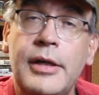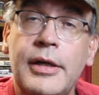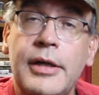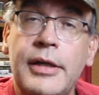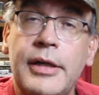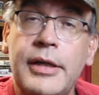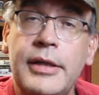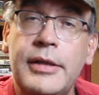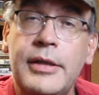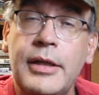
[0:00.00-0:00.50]

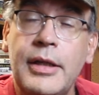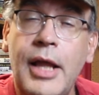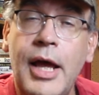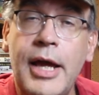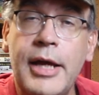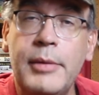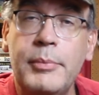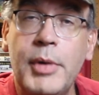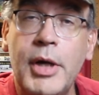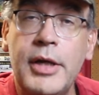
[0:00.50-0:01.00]
hit the
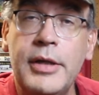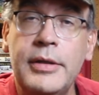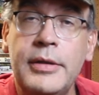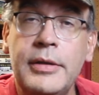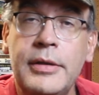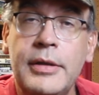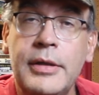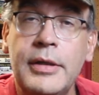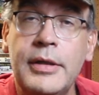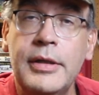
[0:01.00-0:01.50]
like button,
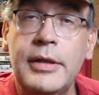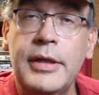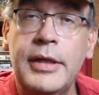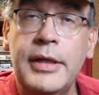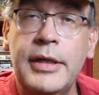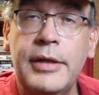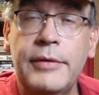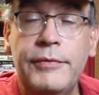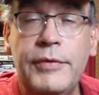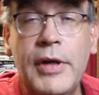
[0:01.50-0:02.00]

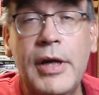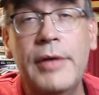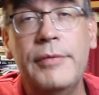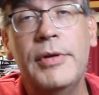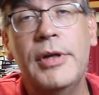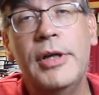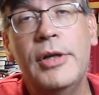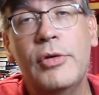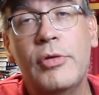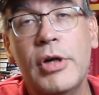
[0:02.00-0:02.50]
and if you have
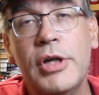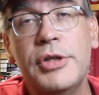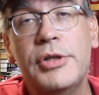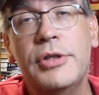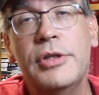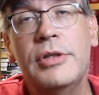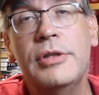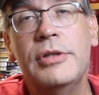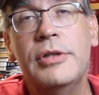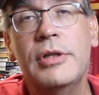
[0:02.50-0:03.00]
any
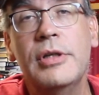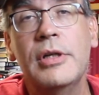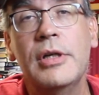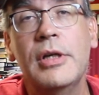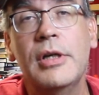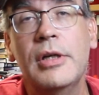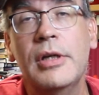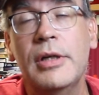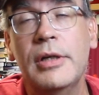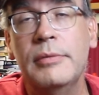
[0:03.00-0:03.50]
questions,
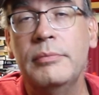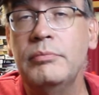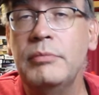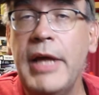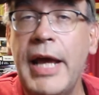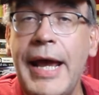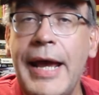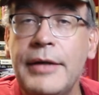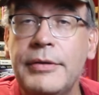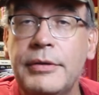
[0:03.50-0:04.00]

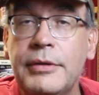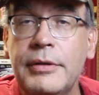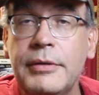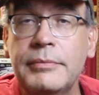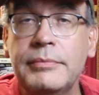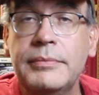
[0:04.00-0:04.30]
ask.